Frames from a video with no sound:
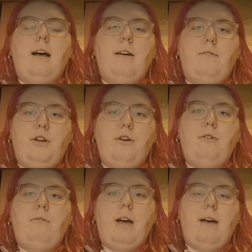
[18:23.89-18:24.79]
have
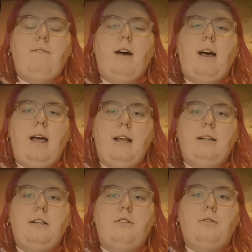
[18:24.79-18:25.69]
you ever
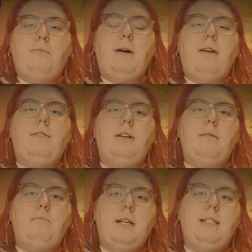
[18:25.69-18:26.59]
ended up having
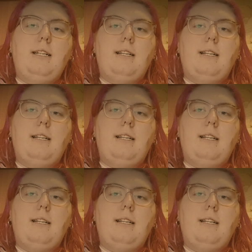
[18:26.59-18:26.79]
a busy